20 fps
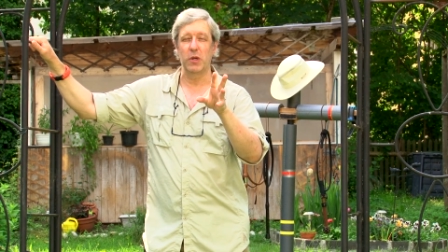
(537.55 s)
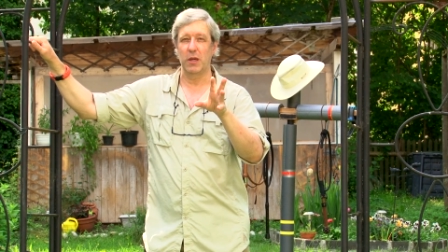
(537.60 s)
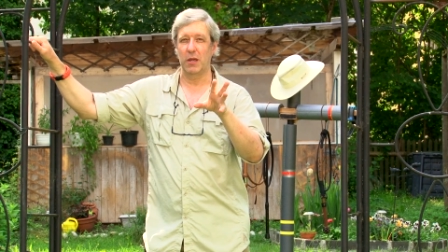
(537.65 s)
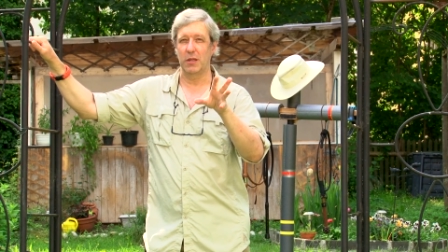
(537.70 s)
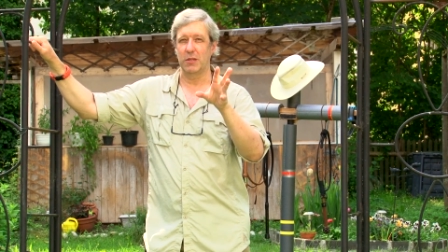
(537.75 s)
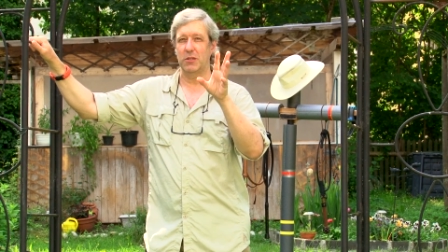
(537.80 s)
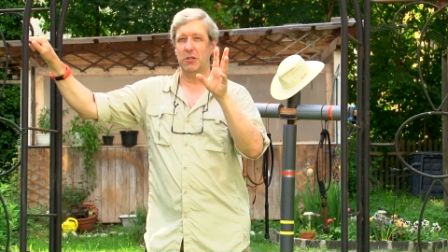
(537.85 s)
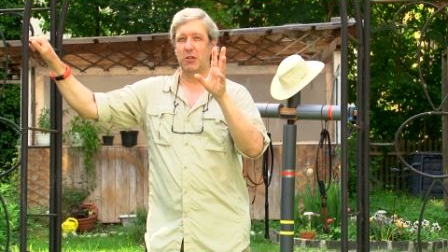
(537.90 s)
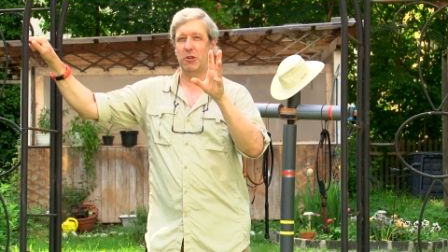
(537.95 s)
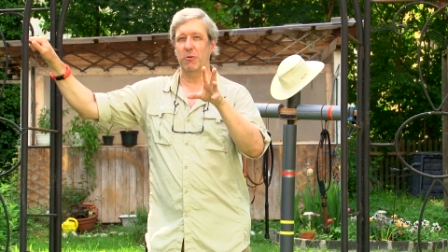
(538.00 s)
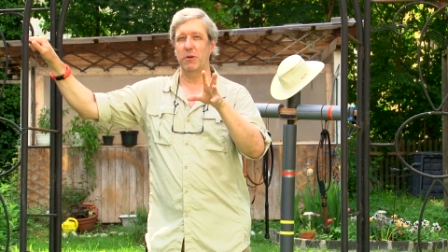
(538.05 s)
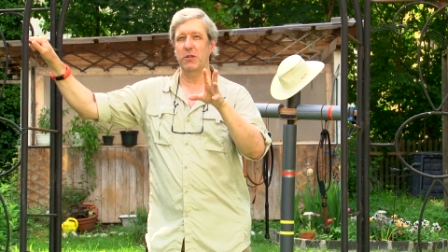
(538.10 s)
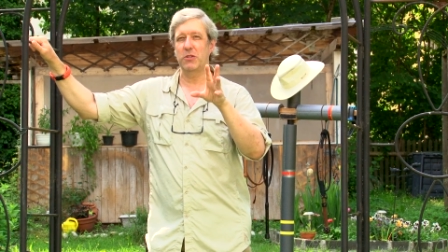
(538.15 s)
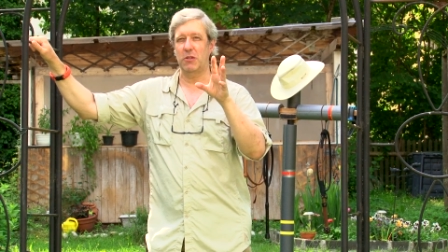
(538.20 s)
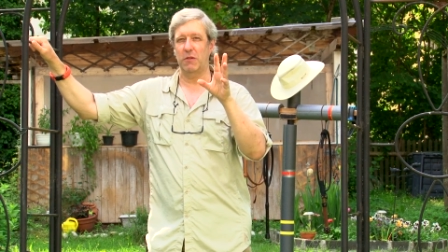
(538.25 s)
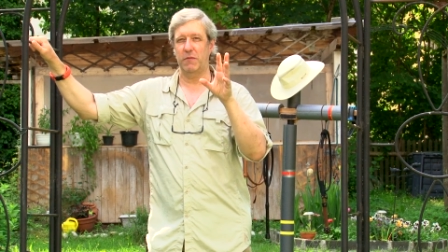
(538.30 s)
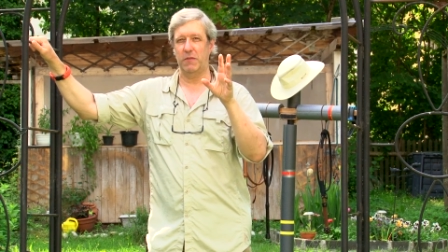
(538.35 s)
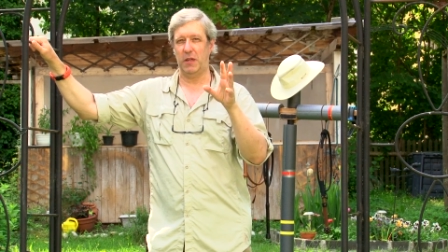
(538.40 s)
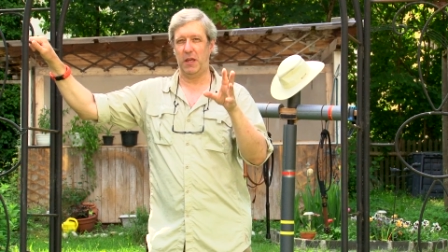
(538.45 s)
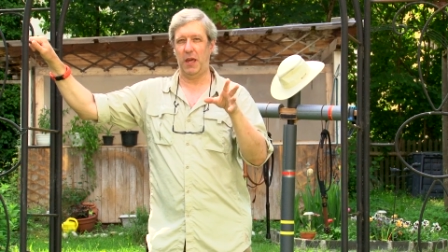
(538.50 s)
is
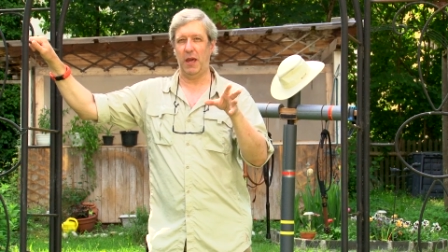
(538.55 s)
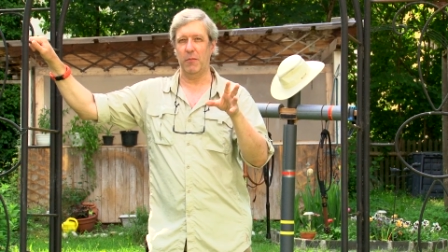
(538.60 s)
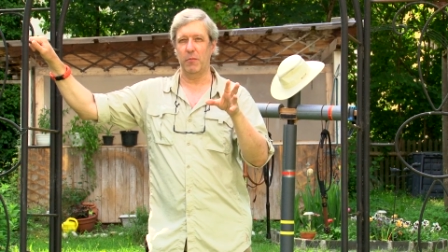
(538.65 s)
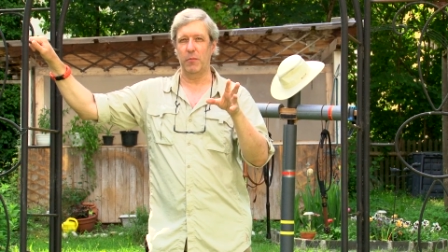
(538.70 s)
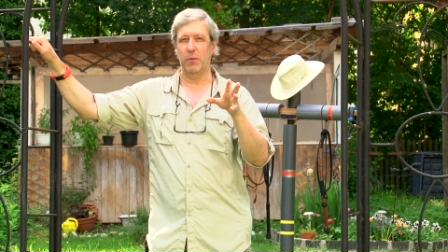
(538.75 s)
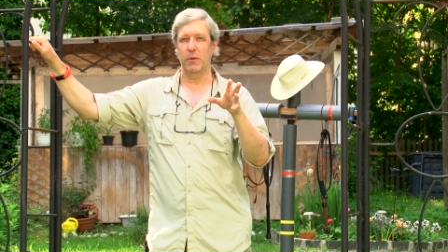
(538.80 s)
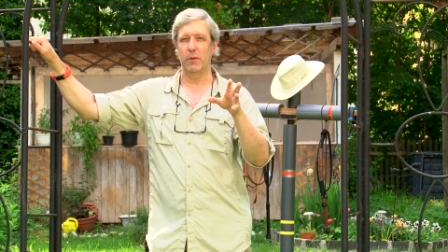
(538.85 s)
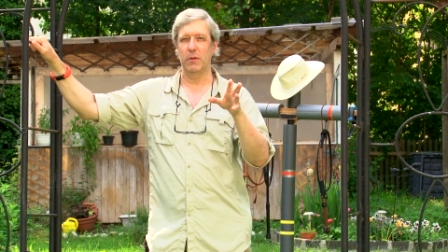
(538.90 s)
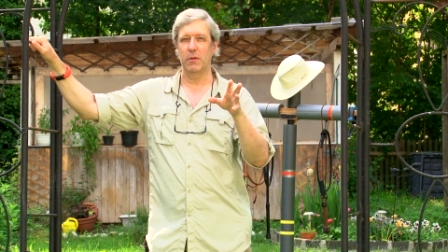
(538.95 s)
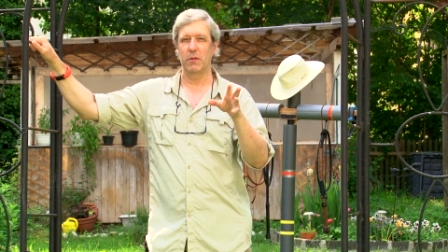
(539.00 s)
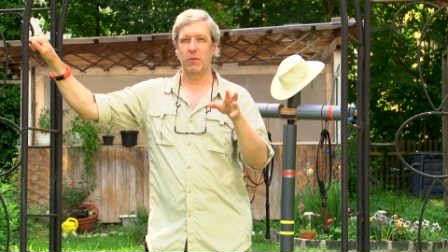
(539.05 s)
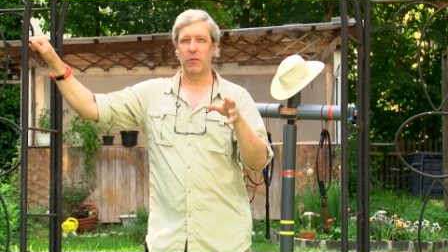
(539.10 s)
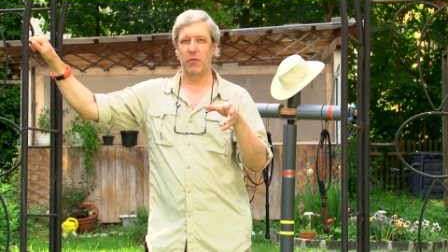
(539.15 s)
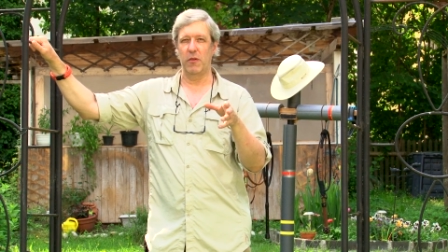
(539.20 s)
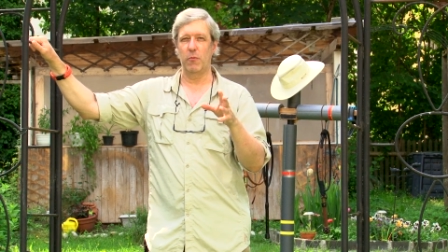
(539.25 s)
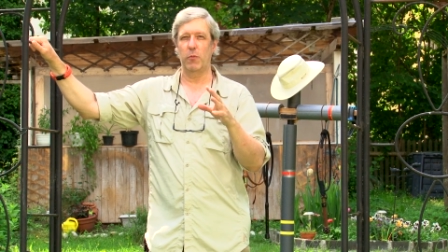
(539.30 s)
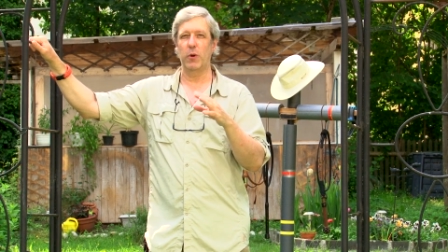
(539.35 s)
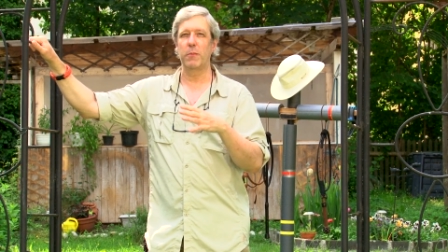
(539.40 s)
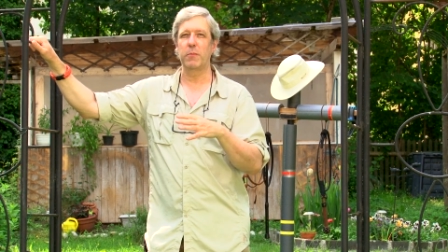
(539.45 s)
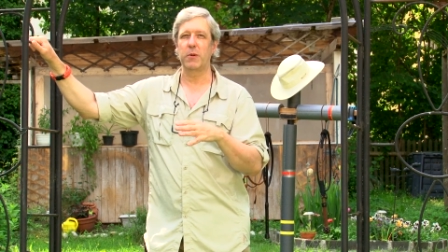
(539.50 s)
Christopher Kemp,
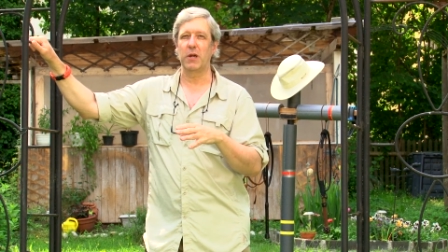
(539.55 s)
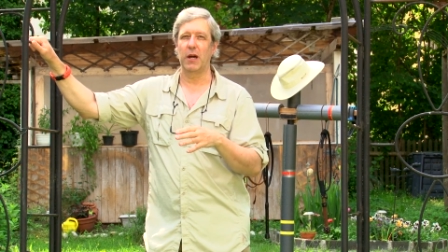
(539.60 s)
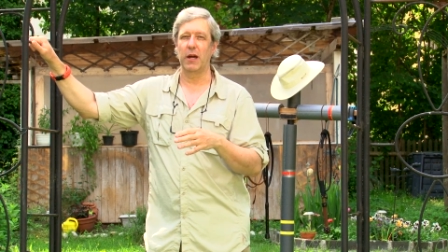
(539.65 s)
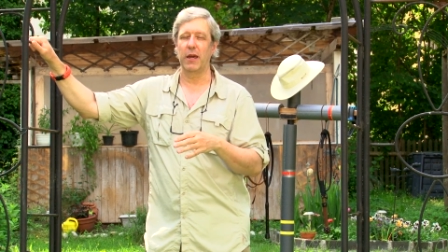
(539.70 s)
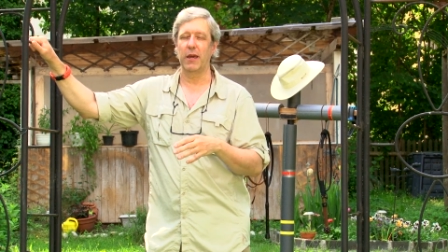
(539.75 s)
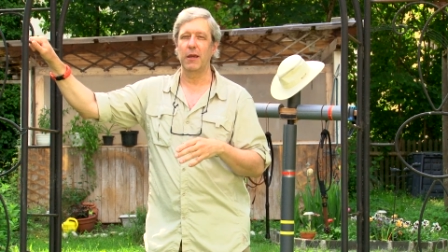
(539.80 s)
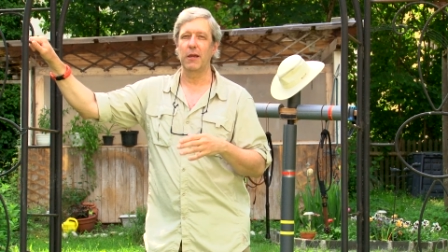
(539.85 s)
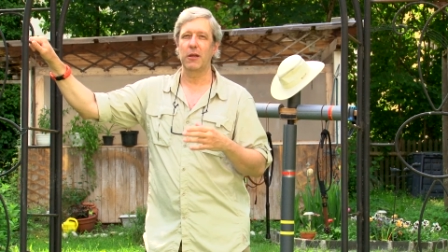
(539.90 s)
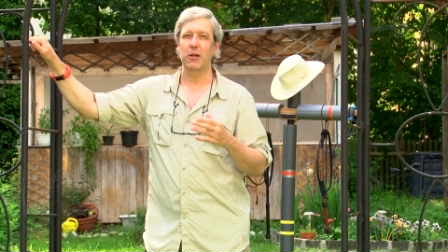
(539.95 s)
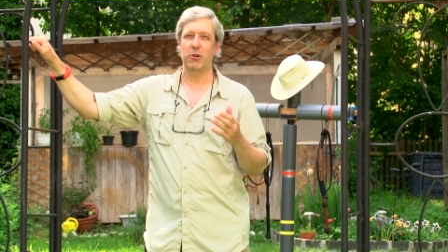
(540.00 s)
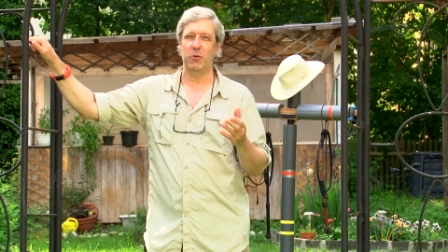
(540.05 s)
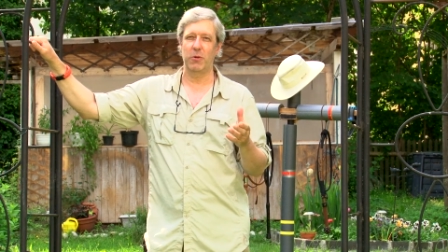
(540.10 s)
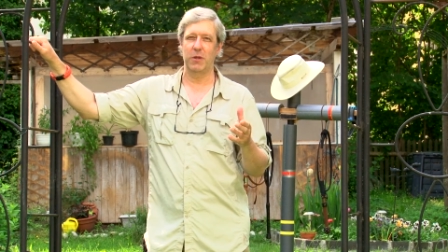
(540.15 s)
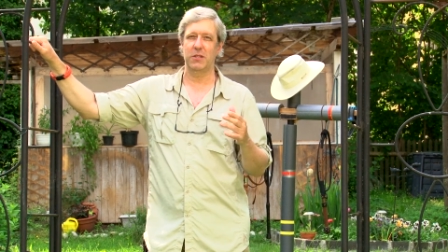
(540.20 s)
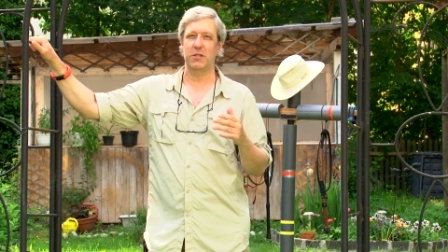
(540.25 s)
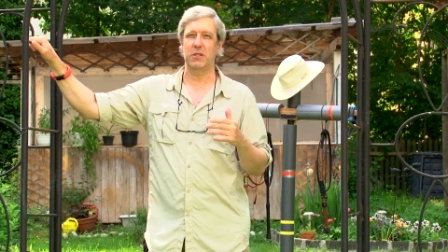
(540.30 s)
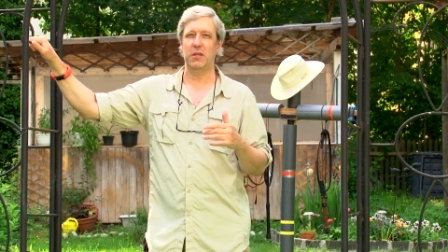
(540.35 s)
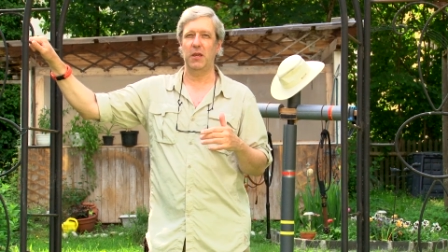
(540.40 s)
the whip guy, Chris